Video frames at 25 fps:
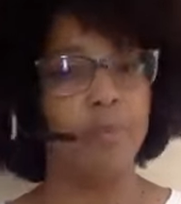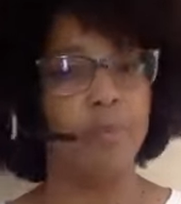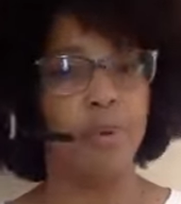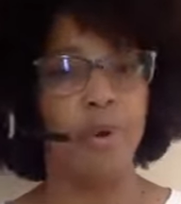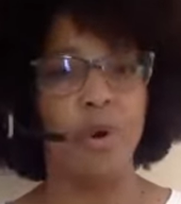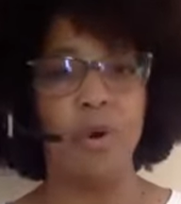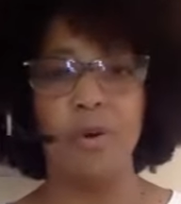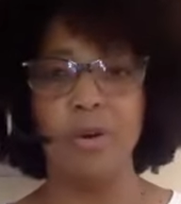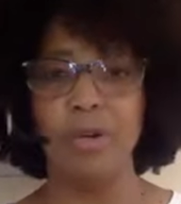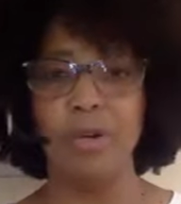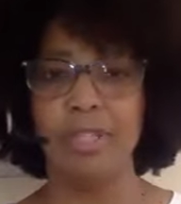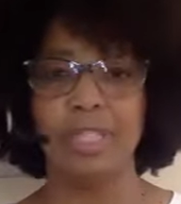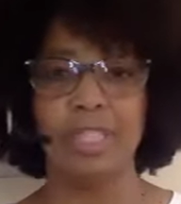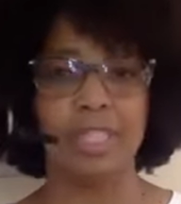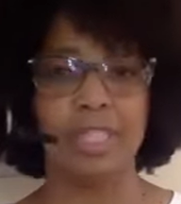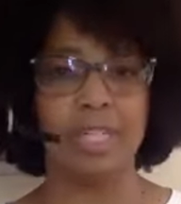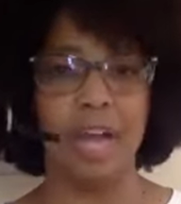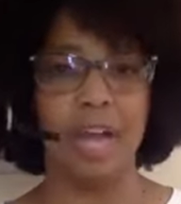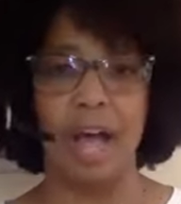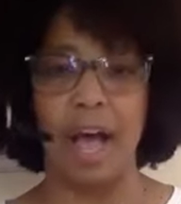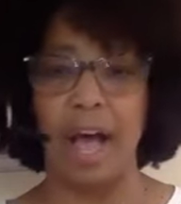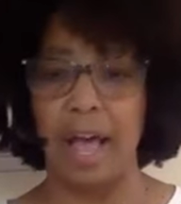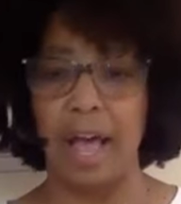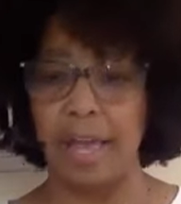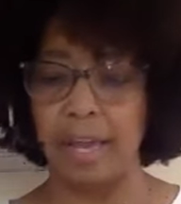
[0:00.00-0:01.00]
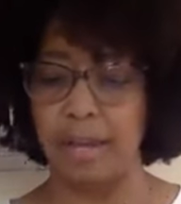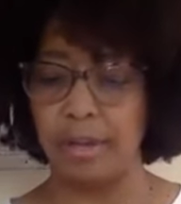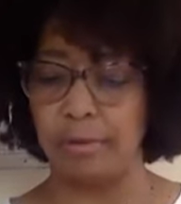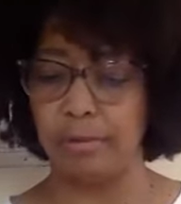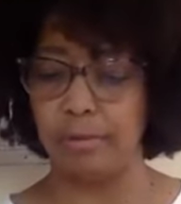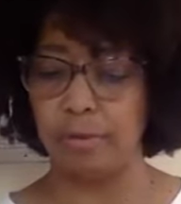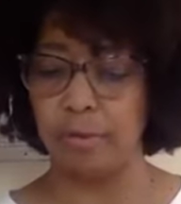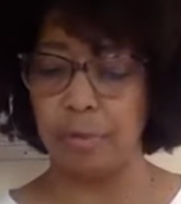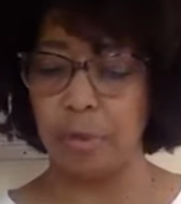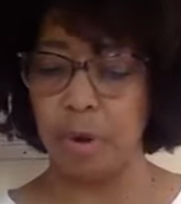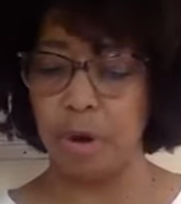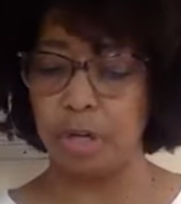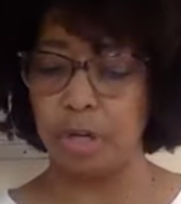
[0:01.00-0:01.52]
Poor
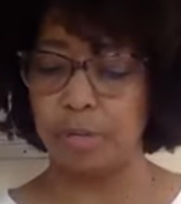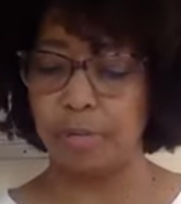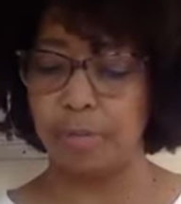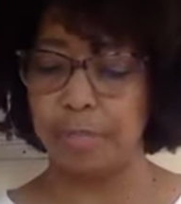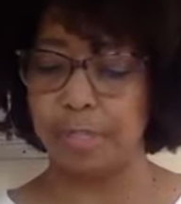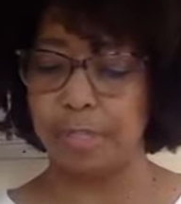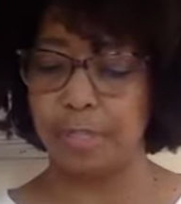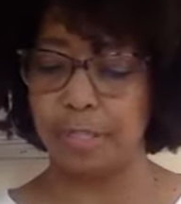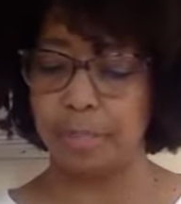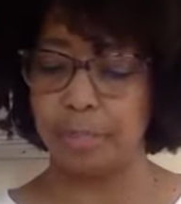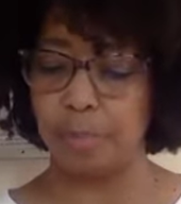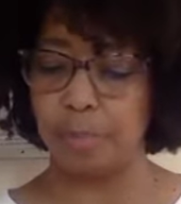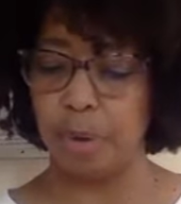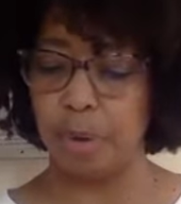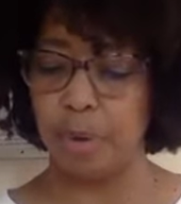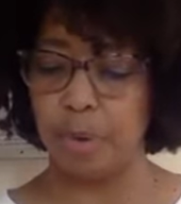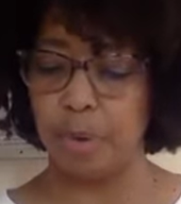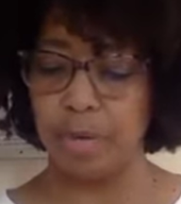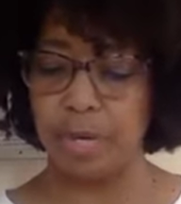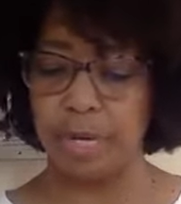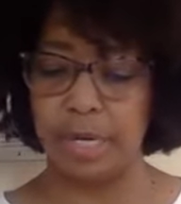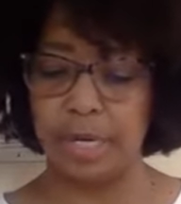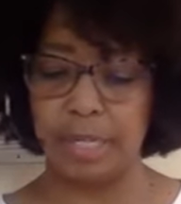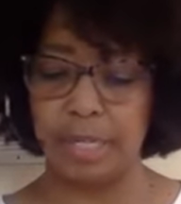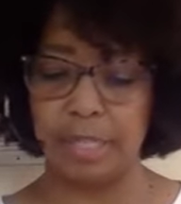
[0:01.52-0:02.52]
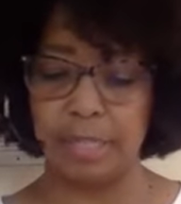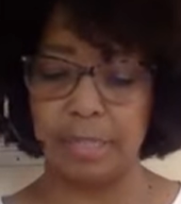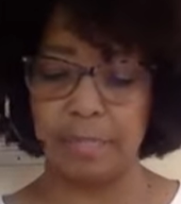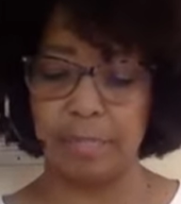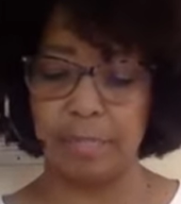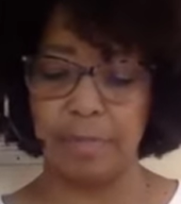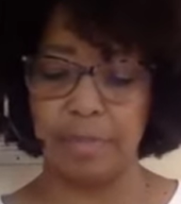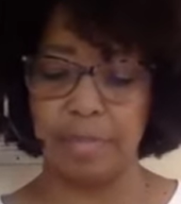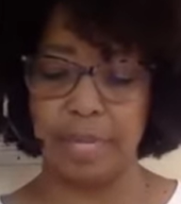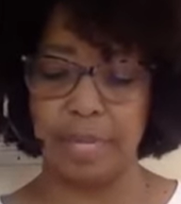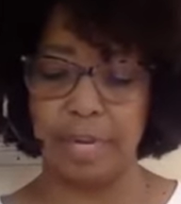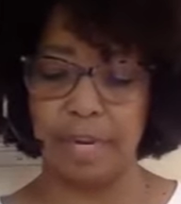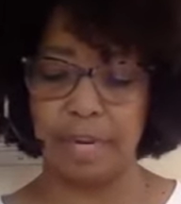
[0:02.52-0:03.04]
child, remarked Mrs. Bowen in a
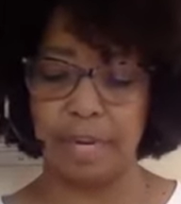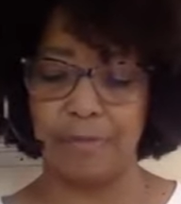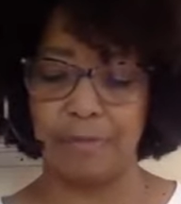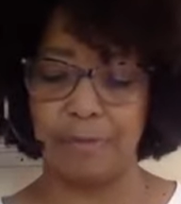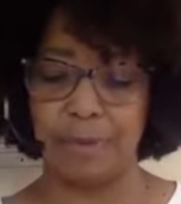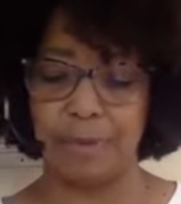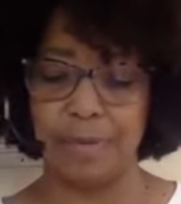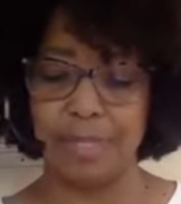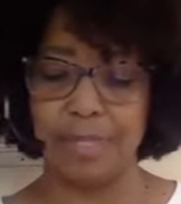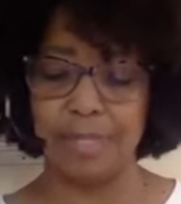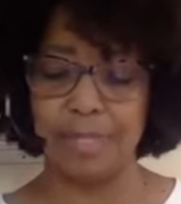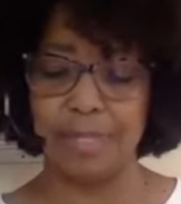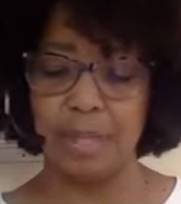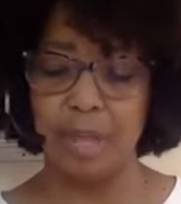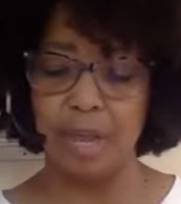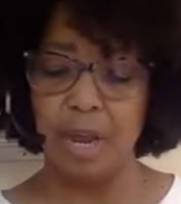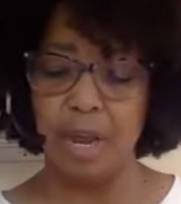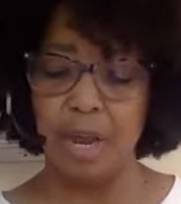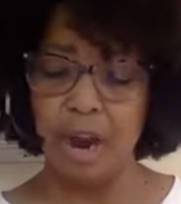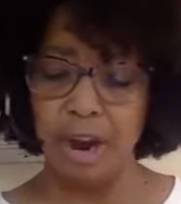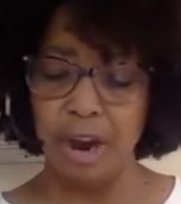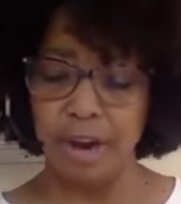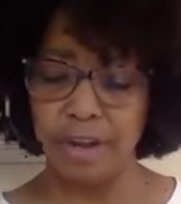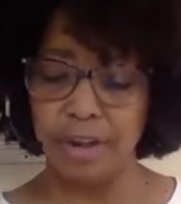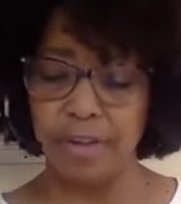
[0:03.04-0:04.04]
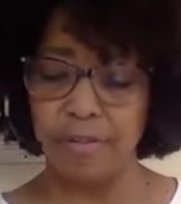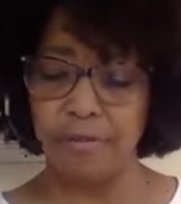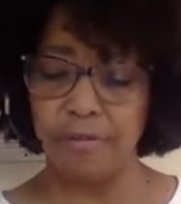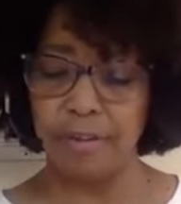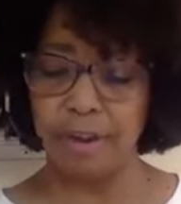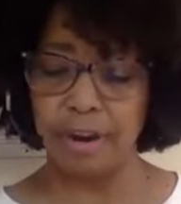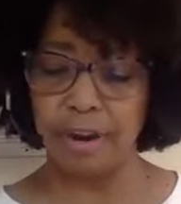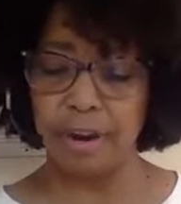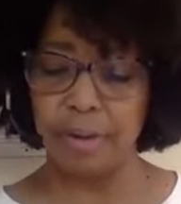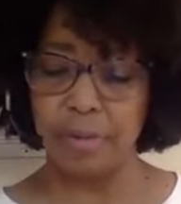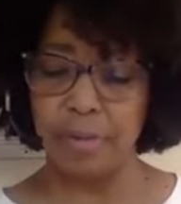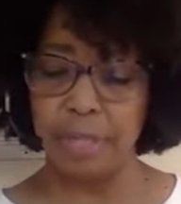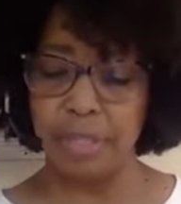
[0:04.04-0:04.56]
sympathetic voice. Are you
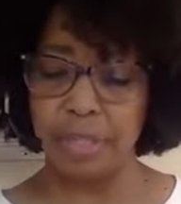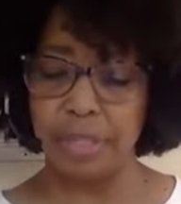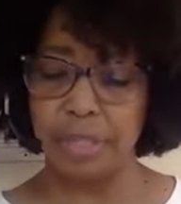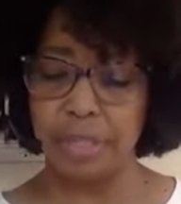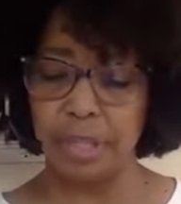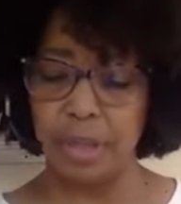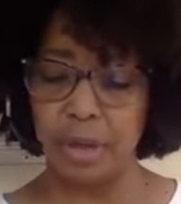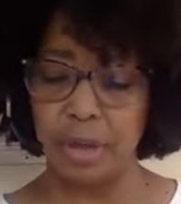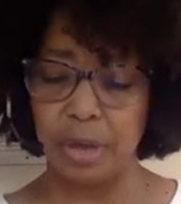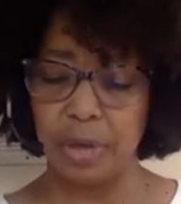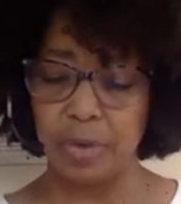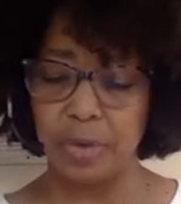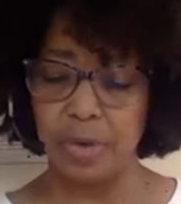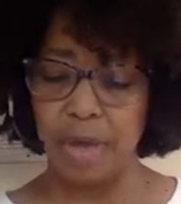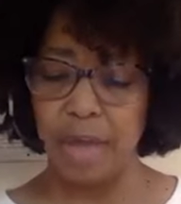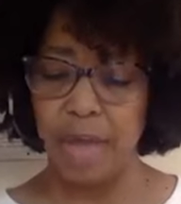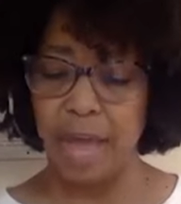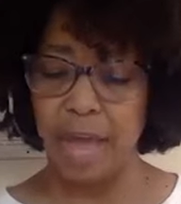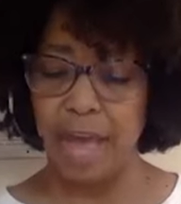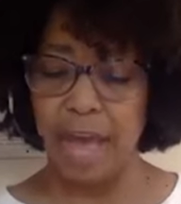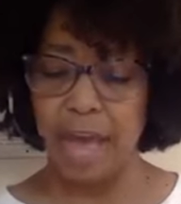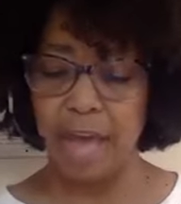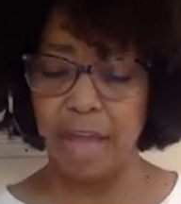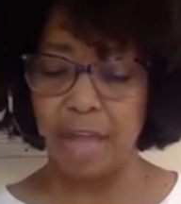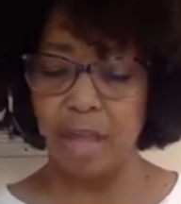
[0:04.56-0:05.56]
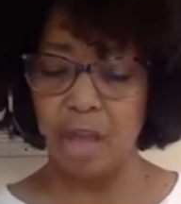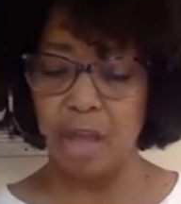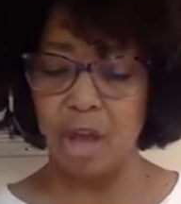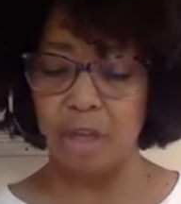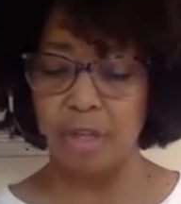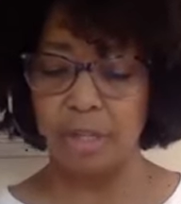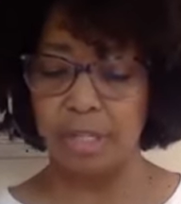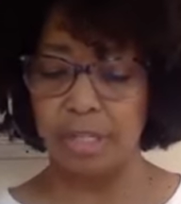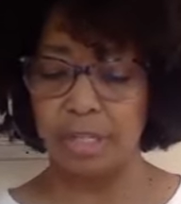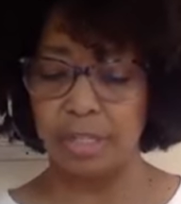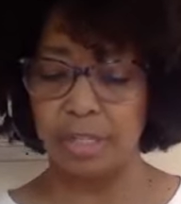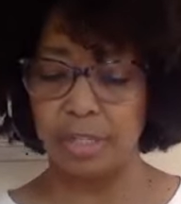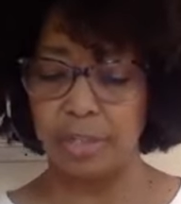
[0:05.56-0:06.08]
very much alone? How
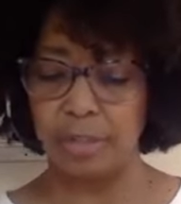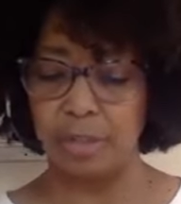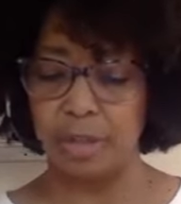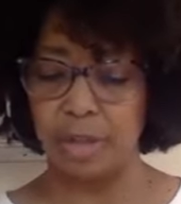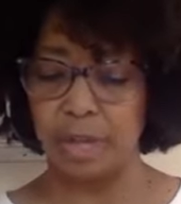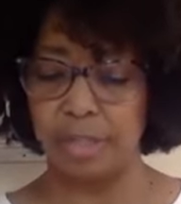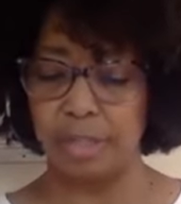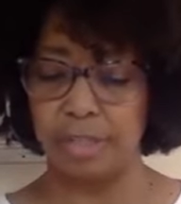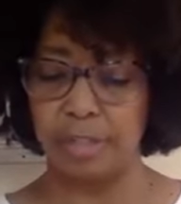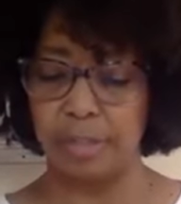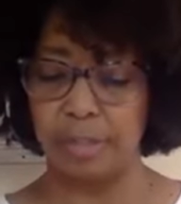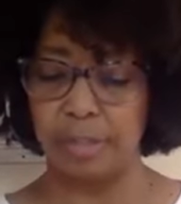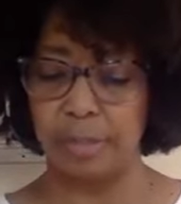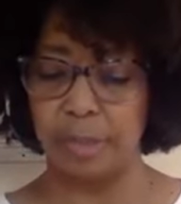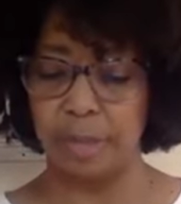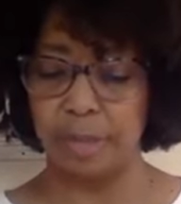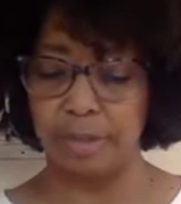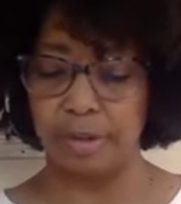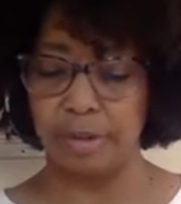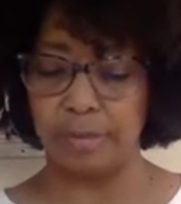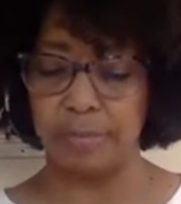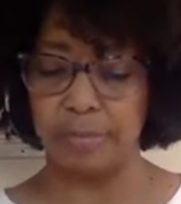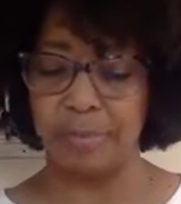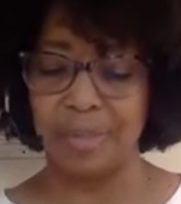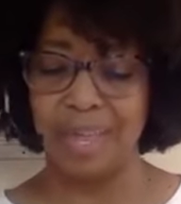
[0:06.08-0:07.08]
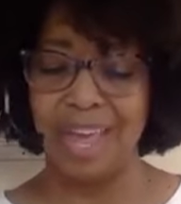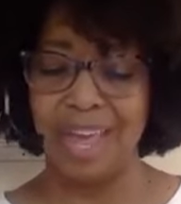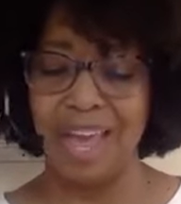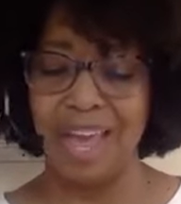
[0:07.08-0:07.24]
long since you lost your mother?